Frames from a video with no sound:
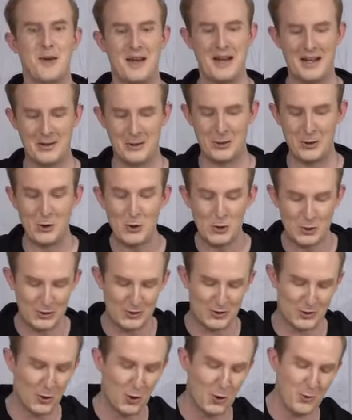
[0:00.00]
It
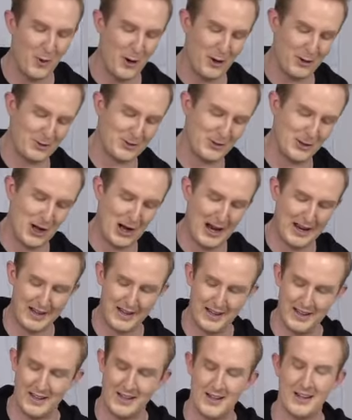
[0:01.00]
looks almost like
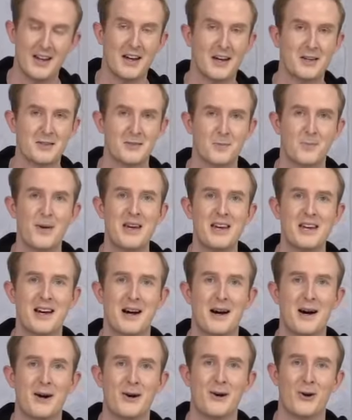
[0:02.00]
a
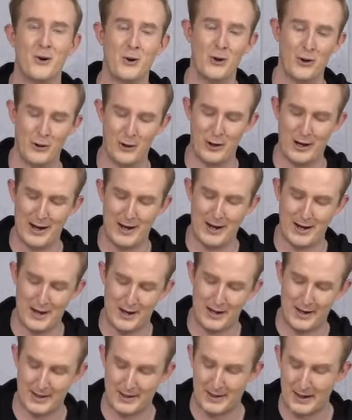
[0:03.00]
speaker or a,
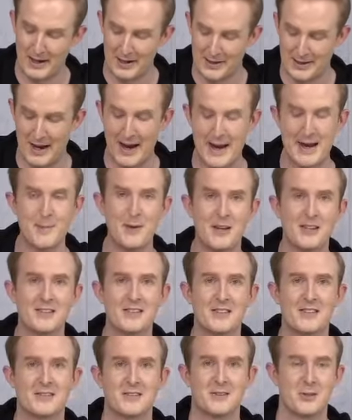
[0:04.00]
a, a gaming
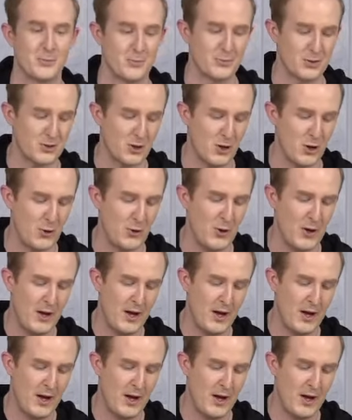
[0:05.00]
system. So